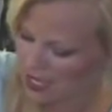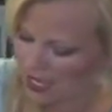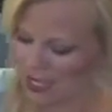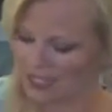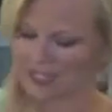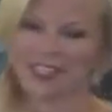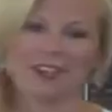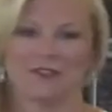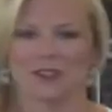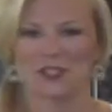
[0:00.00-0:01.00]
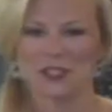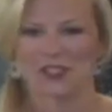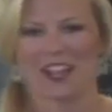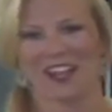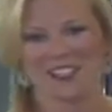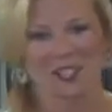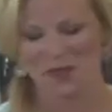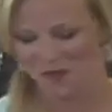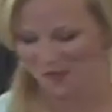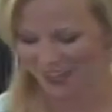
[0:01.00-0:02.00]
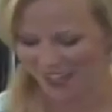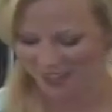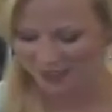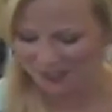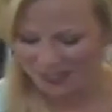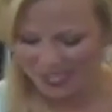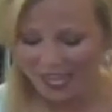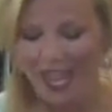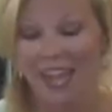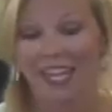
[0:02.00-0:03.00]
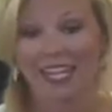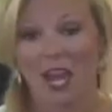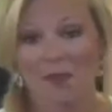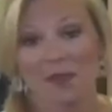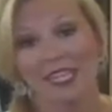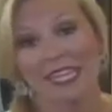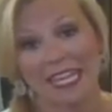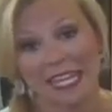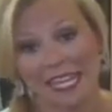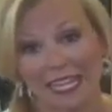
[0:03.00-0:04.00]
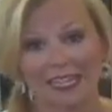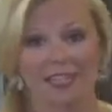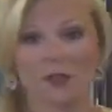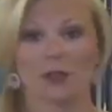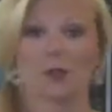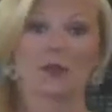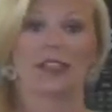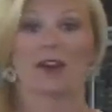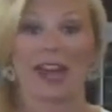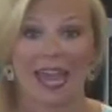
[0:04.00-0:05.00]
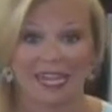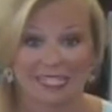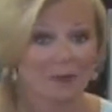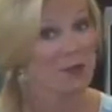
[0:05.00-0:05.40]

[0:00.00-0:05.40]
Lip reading: And then, of course, you guys know me by now. I cannot be Linkie without adding some